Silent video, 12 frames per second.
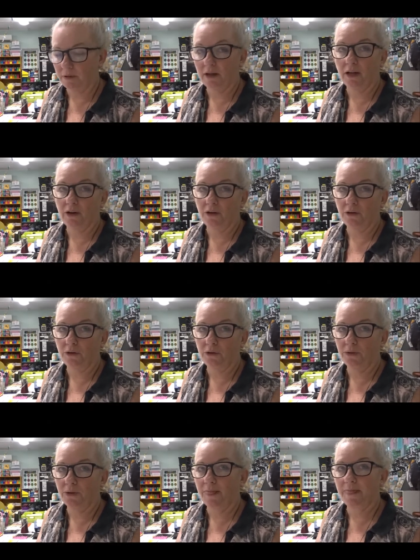
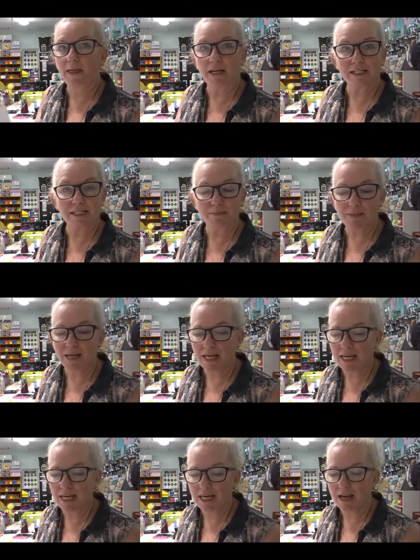Hello, that is
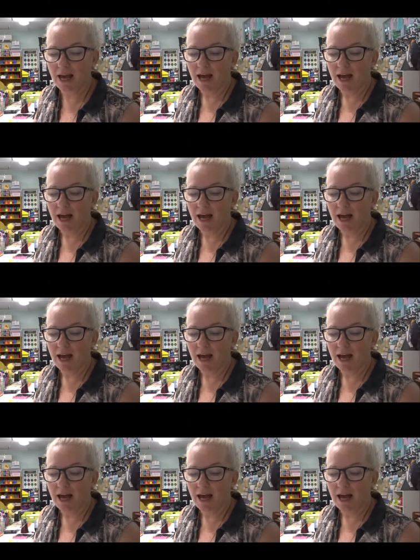me.